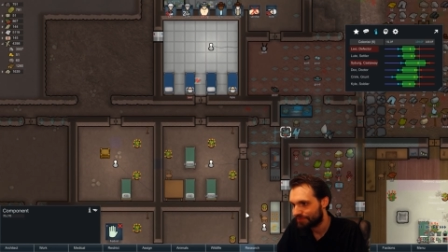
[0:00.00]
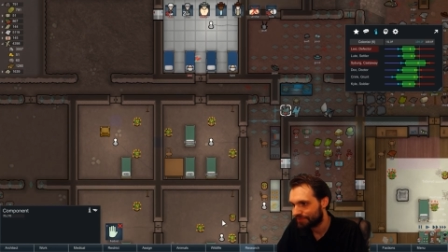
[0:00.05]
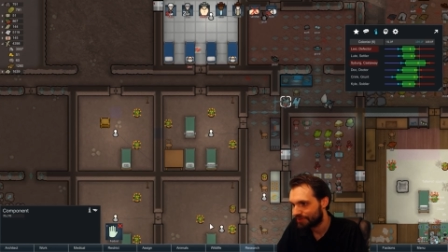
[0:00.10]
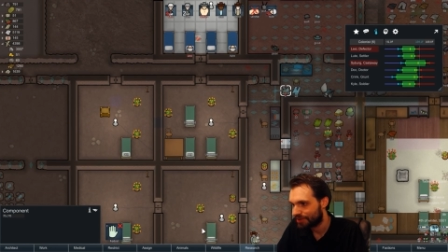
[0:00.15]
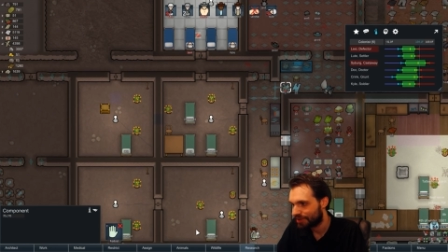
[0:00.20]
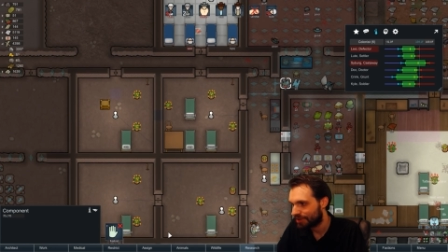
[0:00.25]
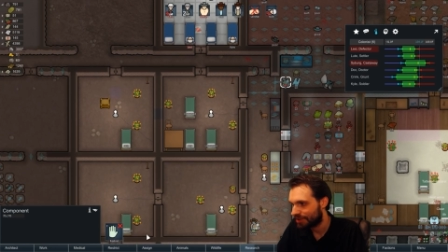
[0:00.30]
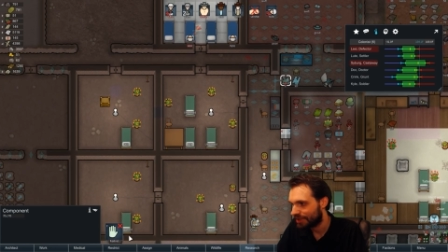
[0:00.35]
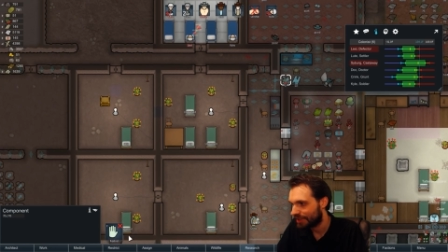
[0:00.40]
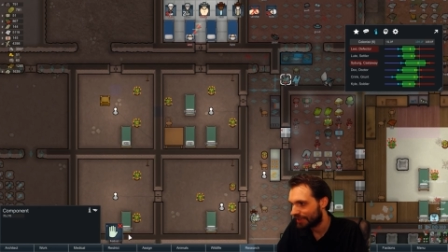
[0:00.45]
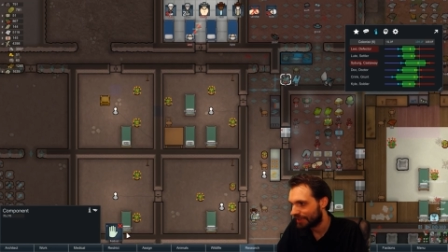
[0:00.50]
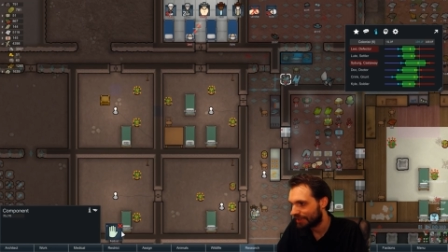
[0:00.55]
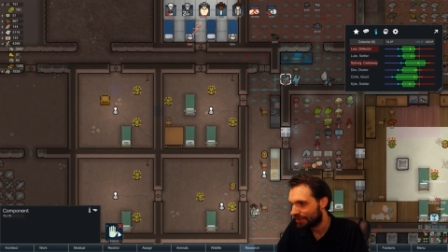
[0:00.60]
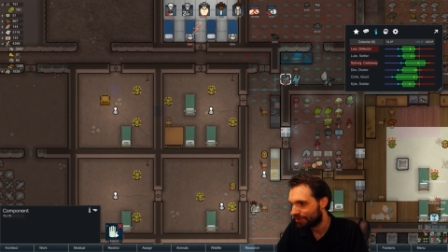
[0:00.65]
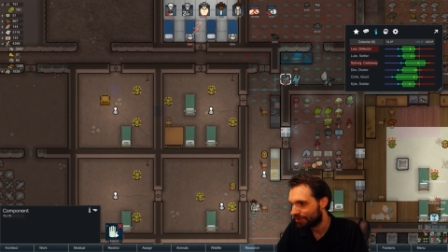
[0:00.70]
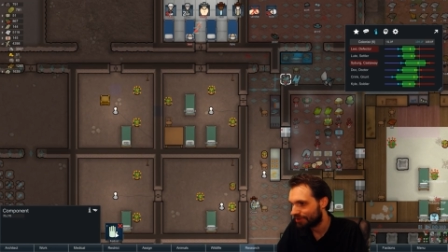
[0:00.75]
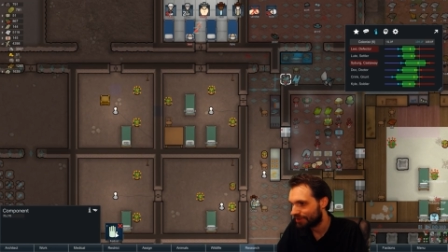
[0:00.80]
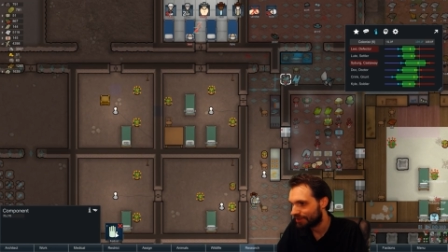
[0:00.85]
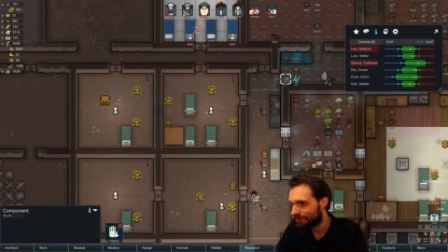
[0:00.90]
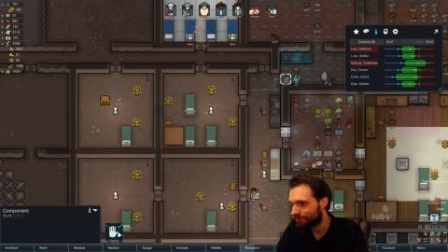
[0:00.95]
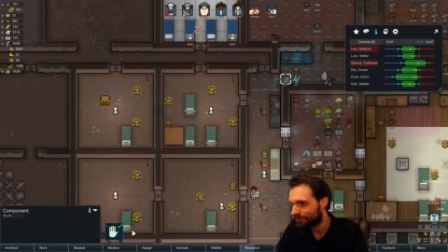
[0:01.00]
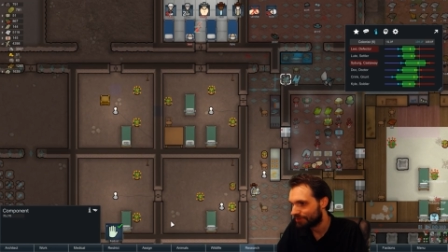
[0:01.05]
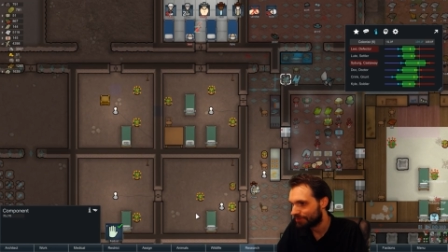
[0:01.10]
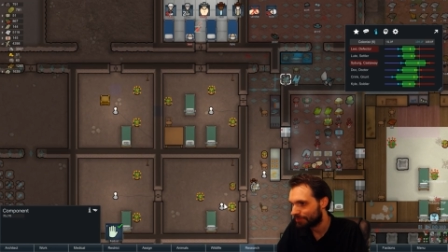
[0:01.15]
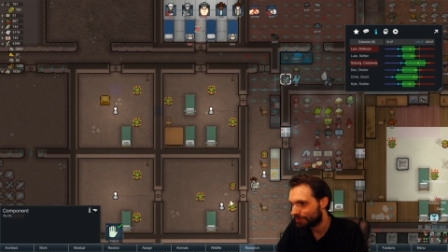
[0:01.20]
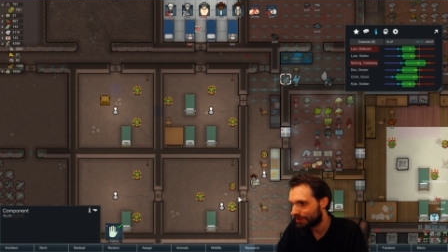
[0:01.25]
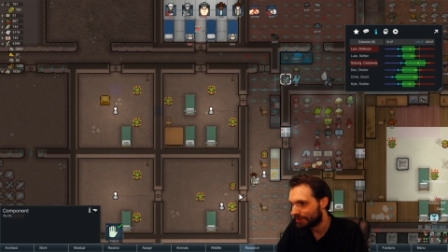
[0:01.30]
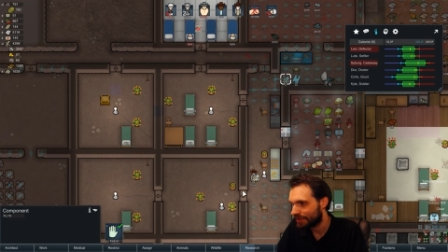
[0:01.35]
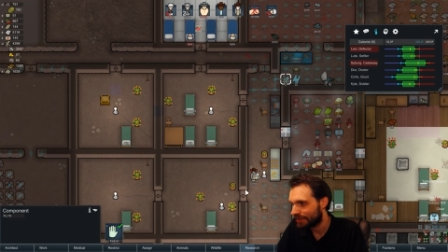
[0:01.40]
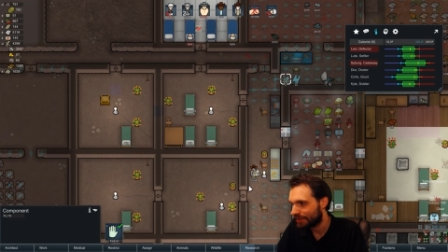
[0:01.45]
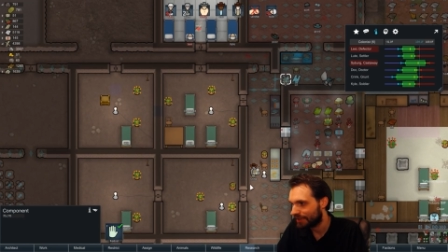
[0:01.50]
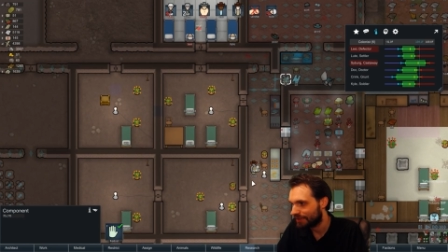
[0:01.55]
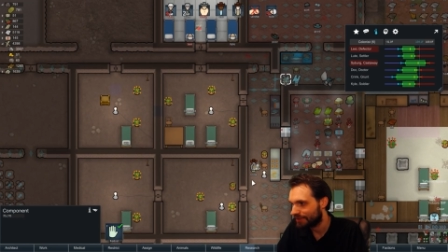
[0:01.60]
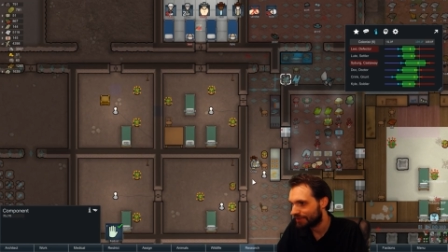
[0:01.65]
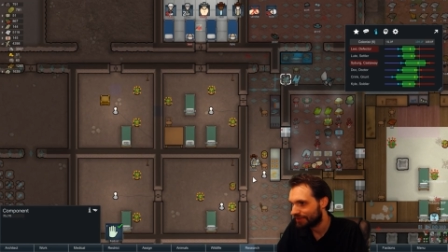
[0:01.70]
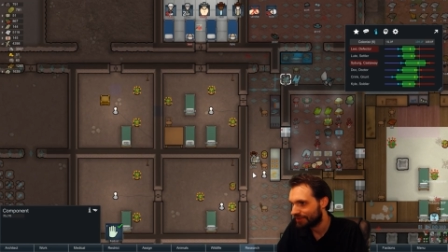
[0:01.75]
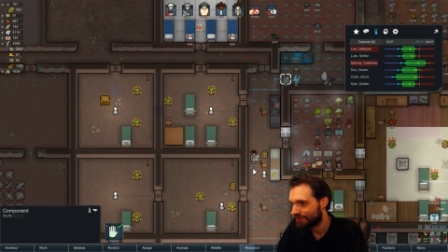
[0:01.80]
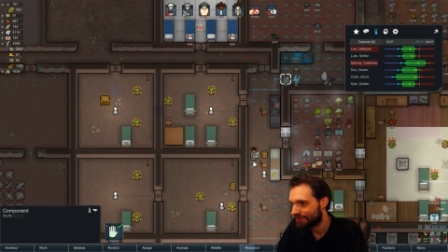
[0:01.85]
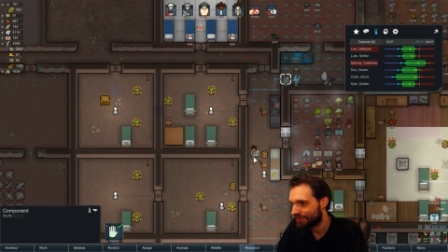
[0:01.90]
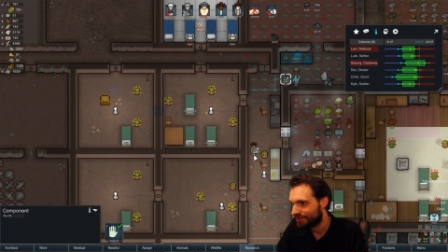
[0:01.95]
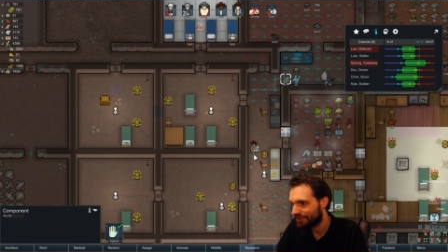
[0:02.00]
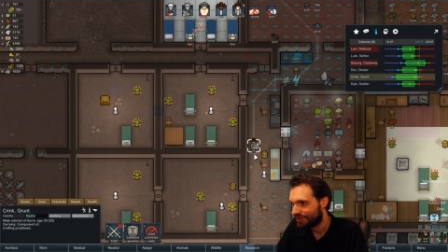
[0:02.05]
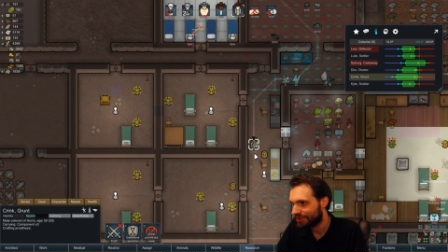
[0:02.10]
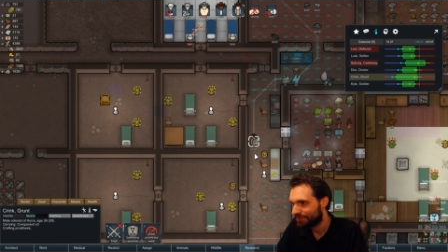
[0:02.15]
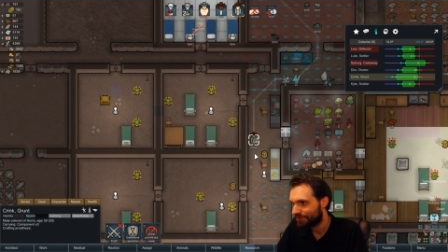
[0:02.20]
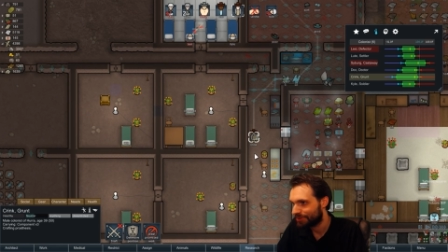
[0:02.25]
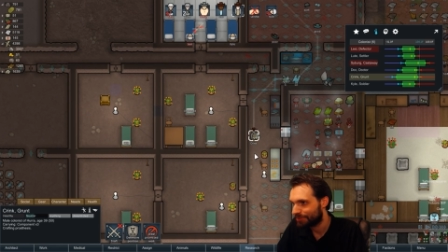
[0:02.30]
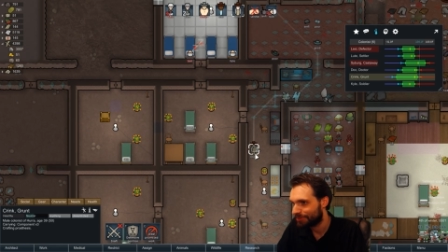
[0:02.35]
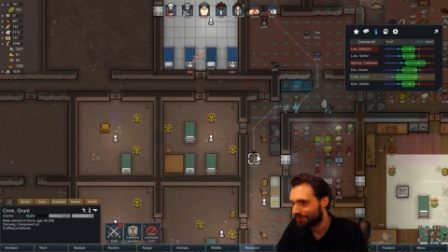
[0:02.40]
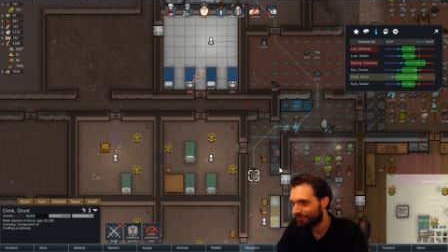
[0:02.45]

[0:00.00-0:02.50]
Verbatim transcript: Alright, now I'll unforbid that. Would've